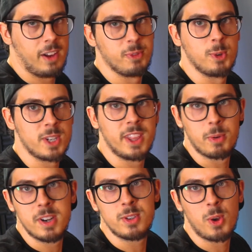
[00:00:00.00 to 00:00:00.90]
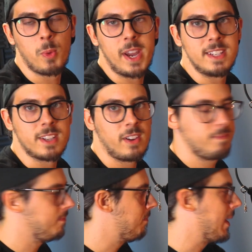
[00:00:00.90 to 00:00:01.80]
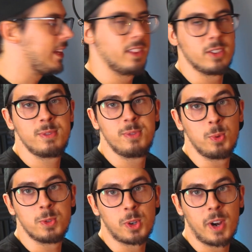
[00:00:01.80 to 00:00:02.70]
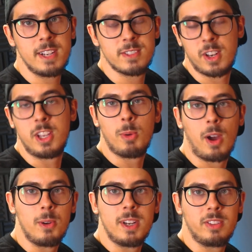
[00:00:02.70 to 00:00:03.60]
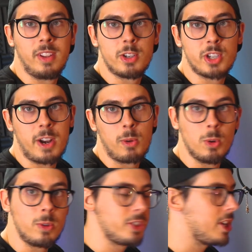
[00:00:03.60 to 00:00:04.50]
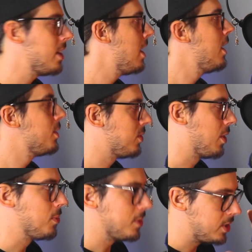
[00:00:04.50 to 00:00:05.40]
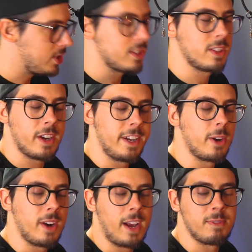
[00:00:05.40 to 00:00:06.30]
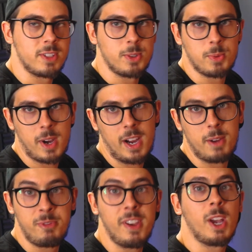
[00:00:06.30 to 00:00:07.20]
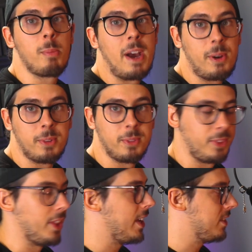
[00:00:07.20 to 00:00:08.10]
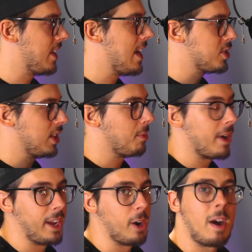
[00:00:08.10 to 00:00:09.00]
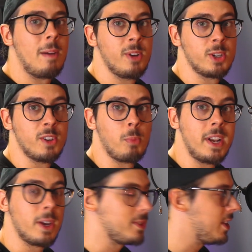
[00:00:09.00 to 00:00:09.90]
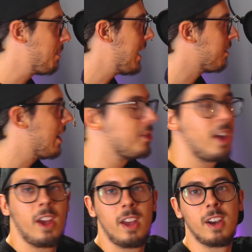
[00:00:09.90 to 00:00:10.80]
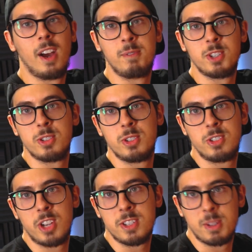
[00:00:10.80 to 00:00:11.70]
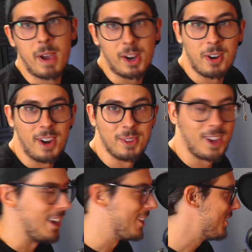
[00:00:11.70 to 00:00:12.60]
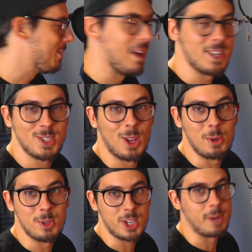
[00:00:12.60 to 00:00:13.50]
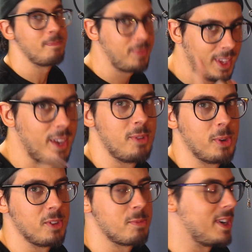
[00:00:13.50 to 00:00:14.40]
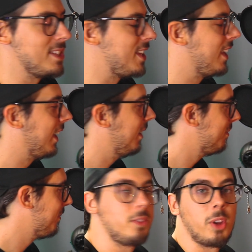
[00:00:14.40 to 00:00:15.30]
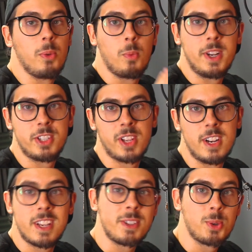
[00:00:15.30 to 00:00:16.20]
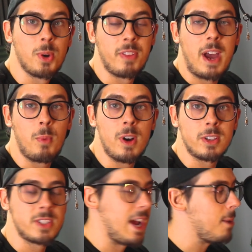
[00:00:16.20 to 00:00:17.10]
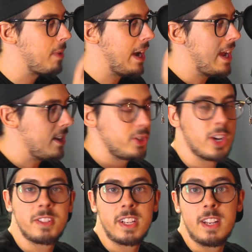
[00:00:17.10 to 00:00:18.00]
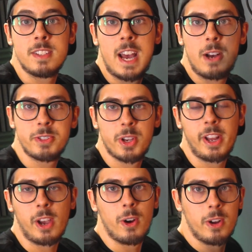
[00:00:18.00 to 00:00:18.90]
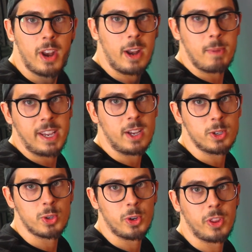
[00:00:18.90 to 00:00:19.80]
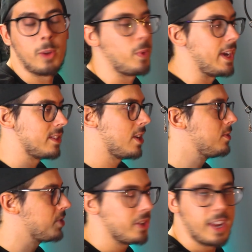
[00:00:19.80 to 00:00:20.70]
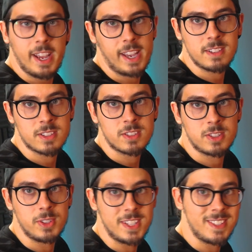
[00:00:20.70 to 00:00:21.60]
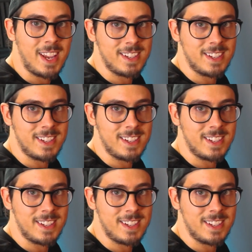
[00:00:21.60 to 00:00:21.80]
Unfortunately, there is no way to make this full screen so that you only see the Shadow launcher. So just so that I don't have to think about that it's actually running a crap version of Windows in the background, I've just changed the background color to match the launcher and thought it was pretty sneaky. So we're just going to test all of that works now by shutting this down, turning it on, and making sure that when it turns on, it gets us to this